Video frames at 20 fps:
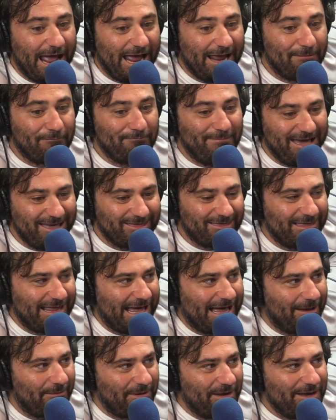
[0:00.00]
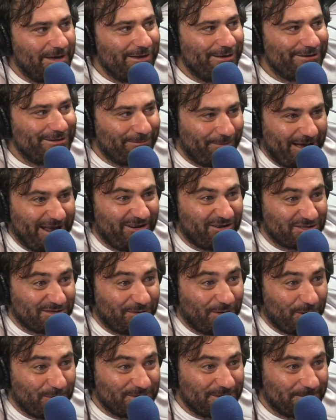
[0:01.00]
a meth lab to buyers of
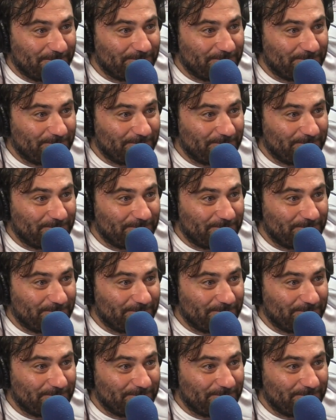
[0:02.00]
homes.